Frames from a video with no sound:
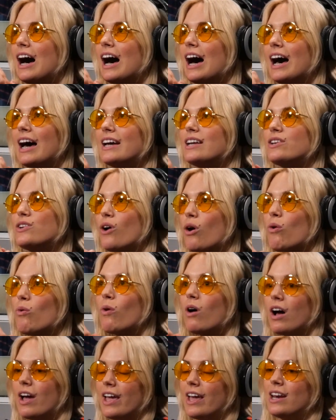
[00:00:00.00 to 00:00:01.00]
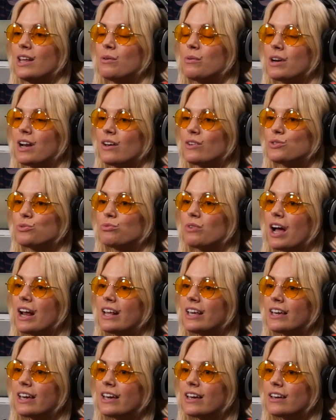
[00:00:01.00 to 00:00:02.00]
I don't want anyone else
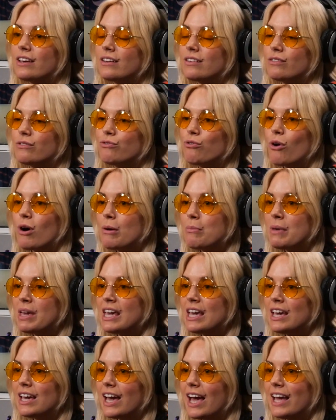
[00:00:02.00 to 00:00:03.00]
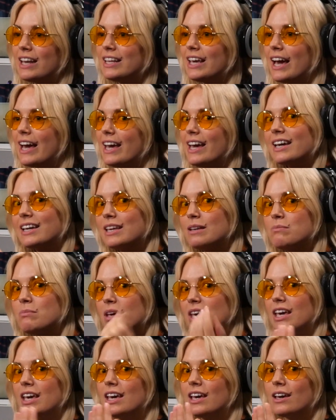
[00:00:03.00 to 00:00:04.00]
running it for me, yeah. and yet it can
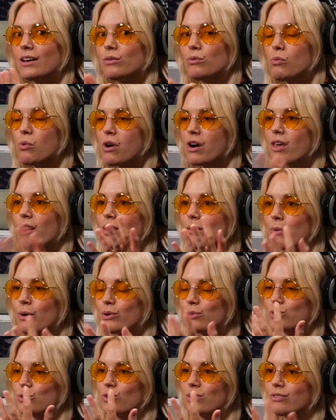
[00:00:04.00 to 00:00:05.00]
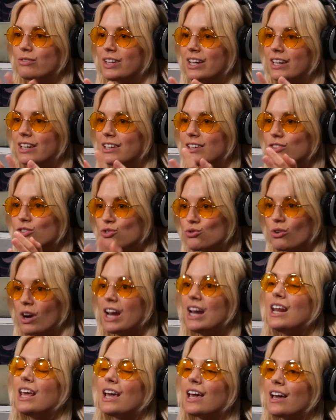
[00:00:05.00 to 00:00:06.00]
be one of the most sort of, like,
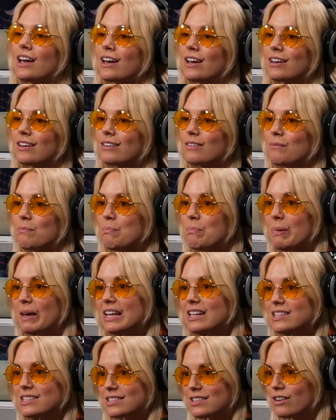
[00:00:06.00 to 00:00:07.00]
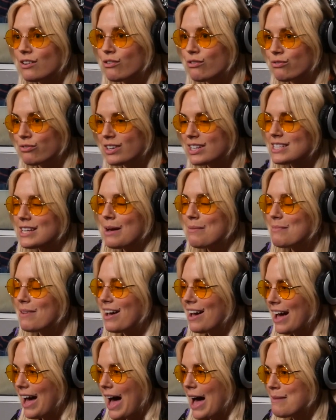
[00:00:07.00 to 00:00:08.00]
draining yes. bits of, because I'm
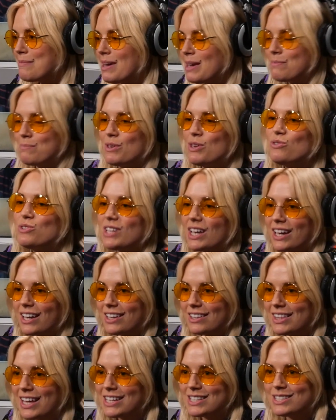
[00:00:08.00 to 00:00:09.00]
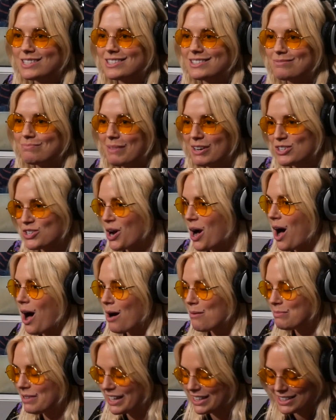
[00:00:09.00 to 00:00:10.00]
I make music. That's yeah. my
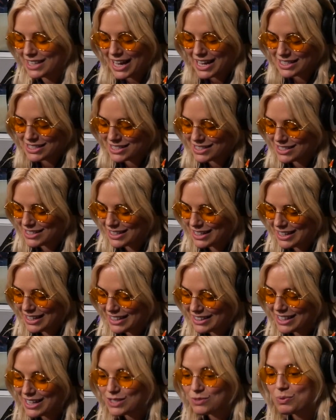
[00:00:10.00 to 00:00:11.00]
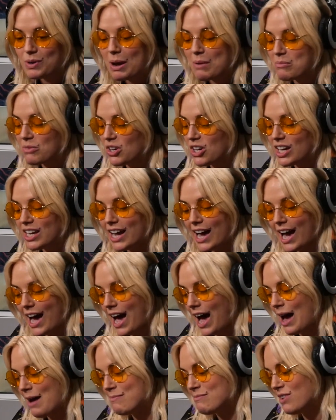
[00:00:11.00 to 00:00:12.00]
job. Like, yeah. that's that's what I'm good
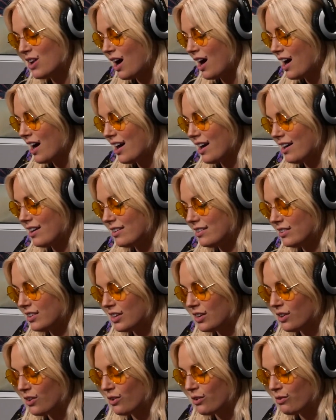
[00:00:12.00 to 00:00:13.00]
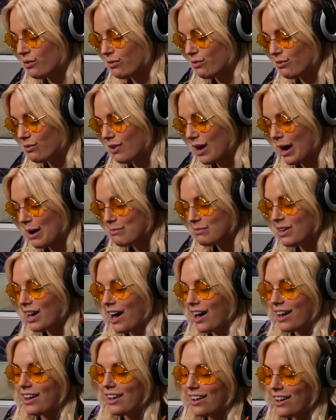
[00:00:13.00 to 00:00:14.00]
at. I'm not, you know, I'm
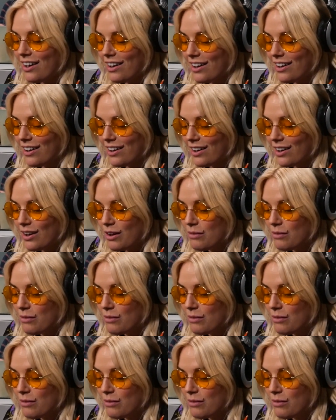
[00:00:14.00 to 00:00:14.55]
not a